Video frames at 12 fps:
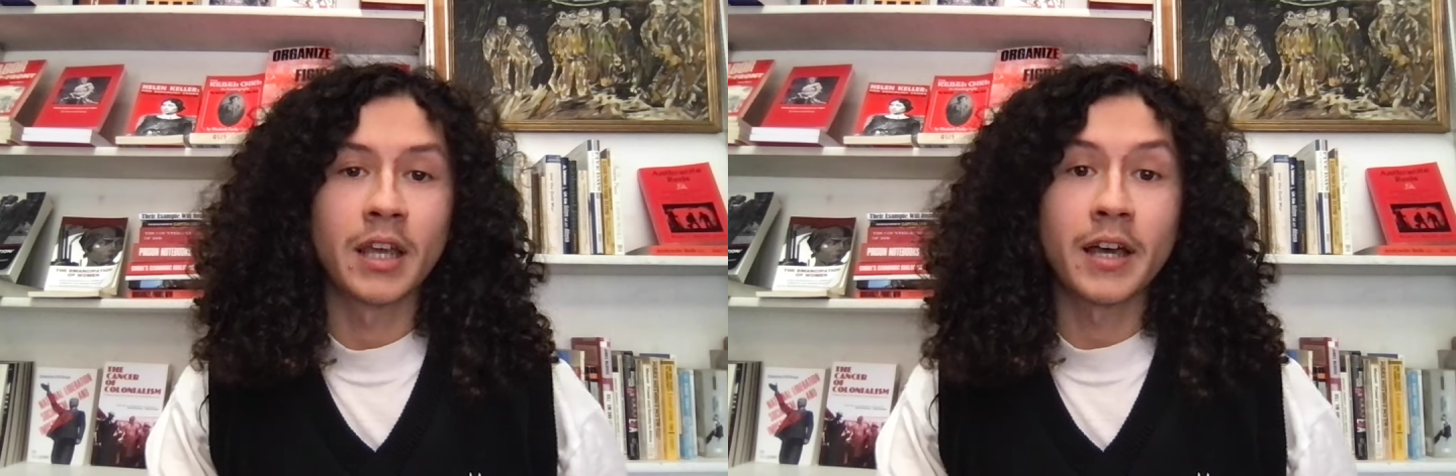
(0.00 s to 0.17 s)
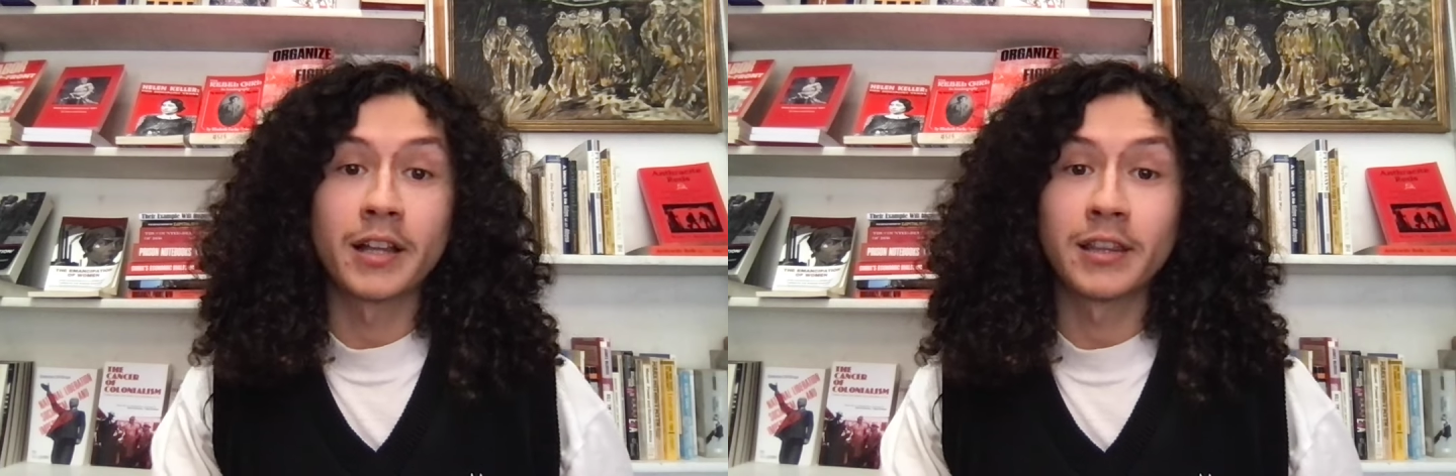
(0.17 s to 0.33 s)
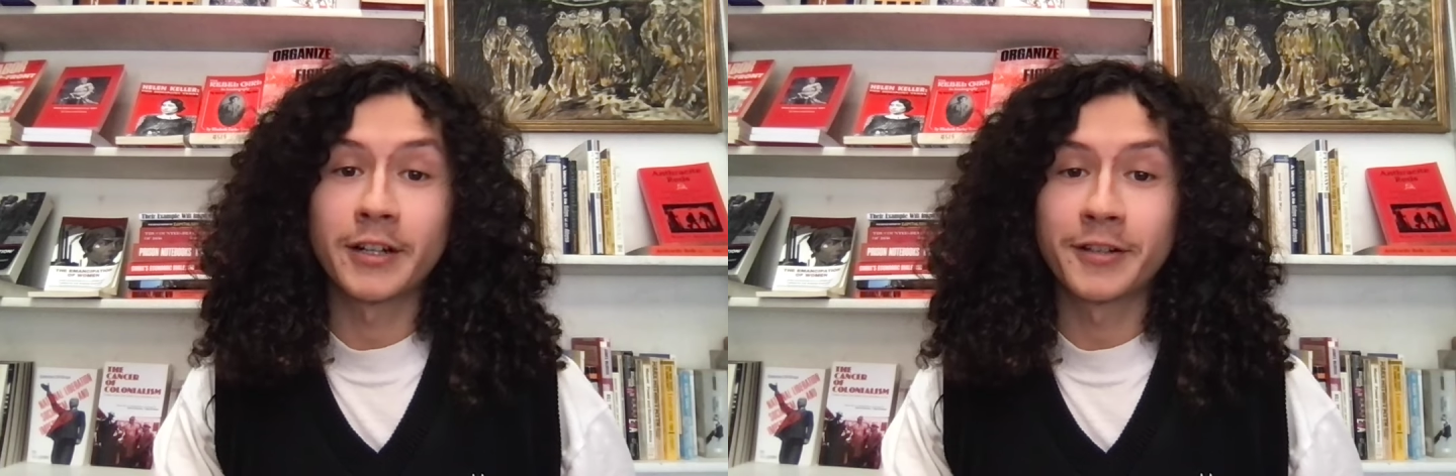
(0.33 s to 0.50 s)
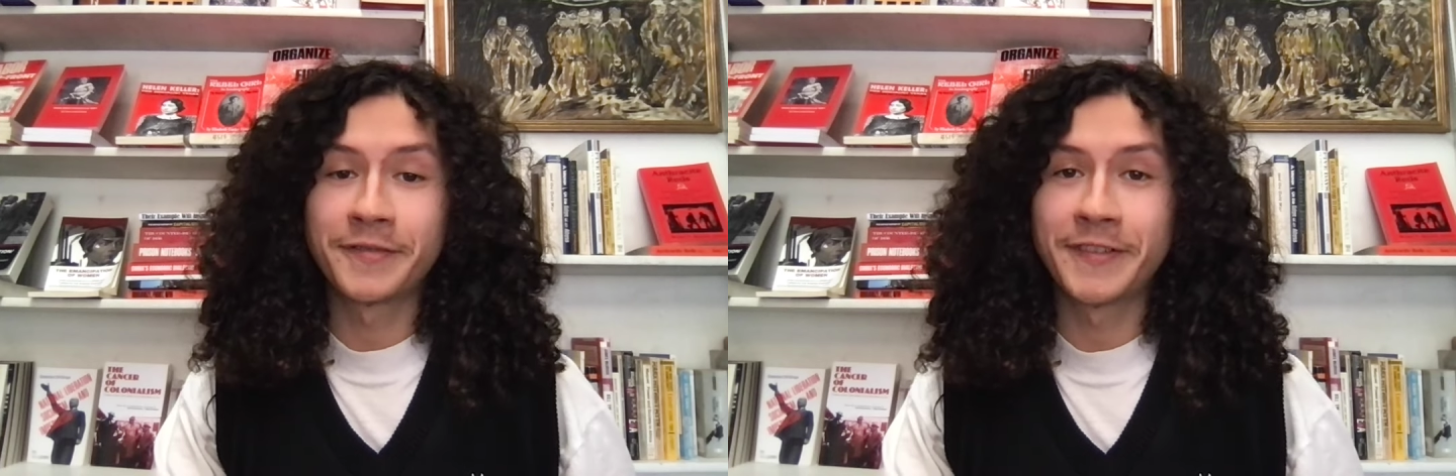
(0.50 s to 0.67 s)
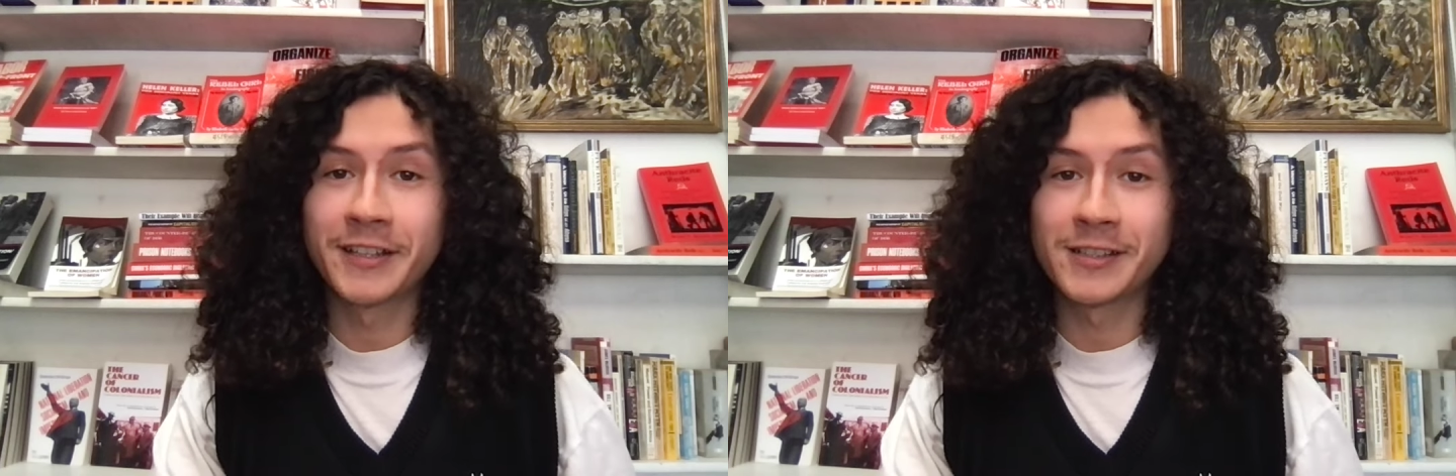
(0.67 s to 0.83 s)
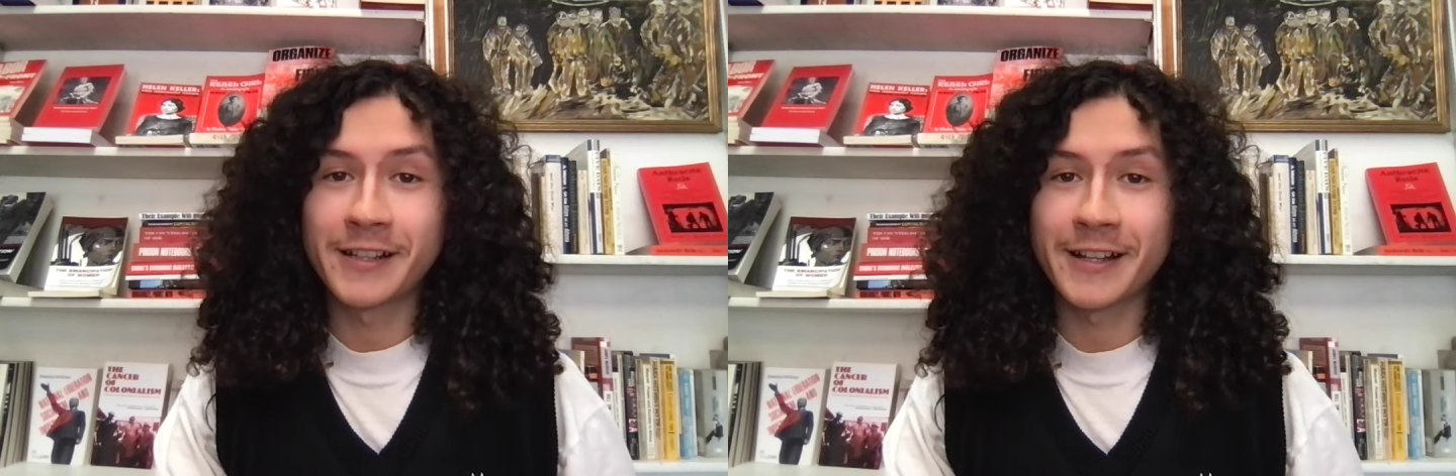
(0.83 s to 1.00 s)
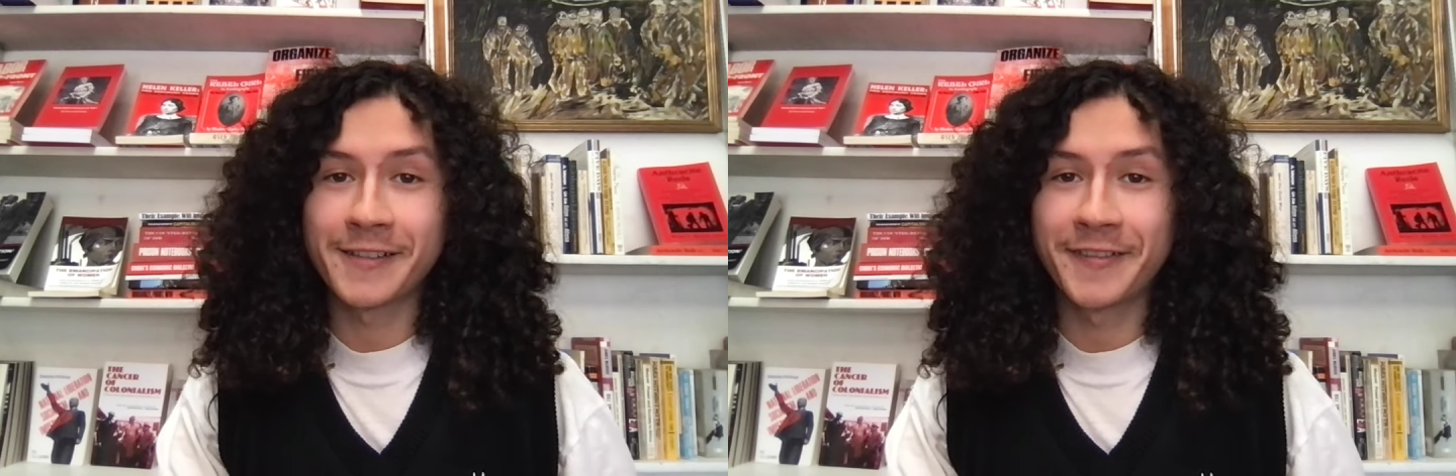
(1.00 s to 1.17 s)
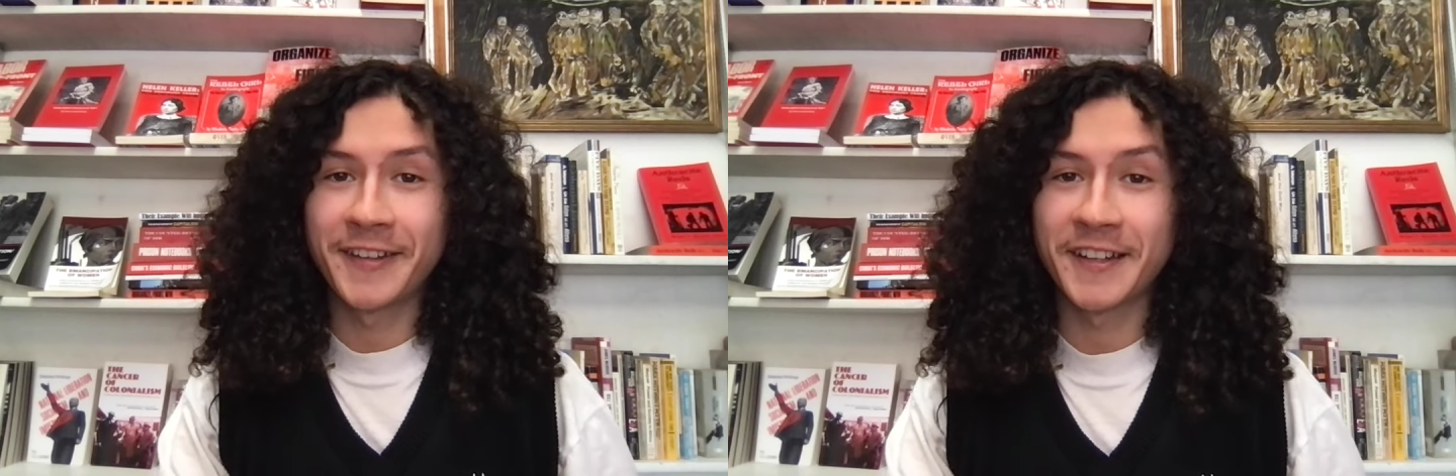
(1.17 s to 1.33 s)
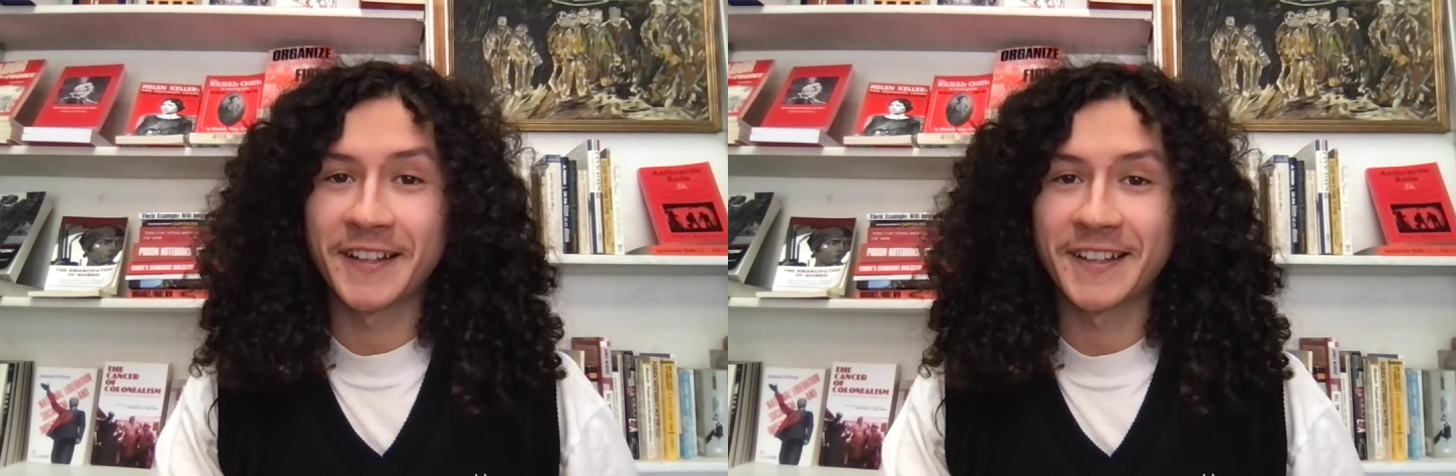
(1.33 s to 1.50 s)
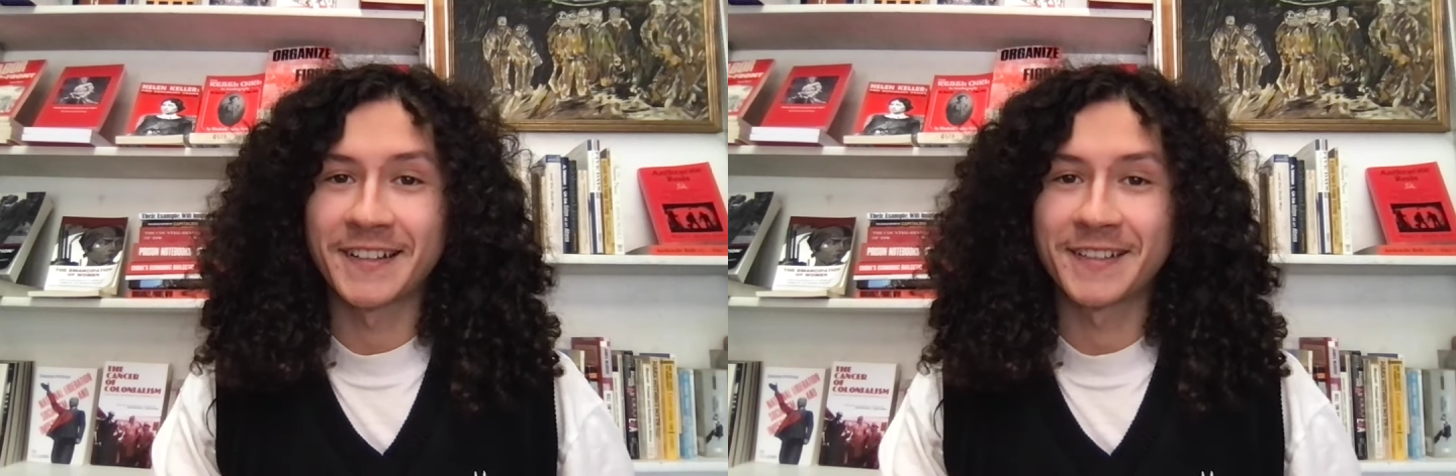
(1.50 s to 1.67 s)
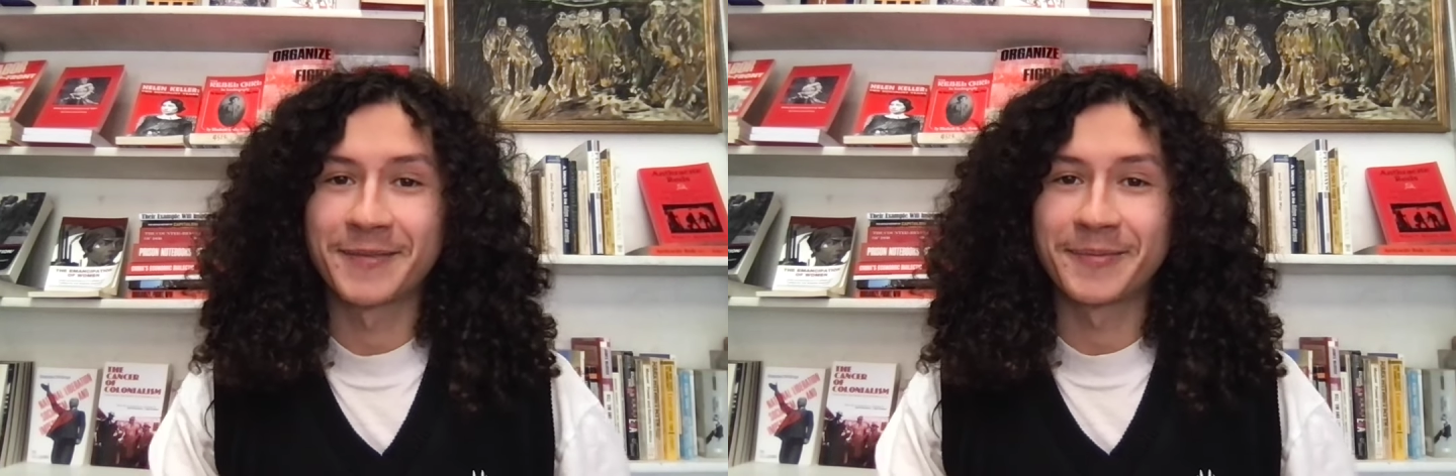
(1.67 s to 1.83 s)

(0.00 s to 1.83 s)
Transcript: Hello, Philadelphia.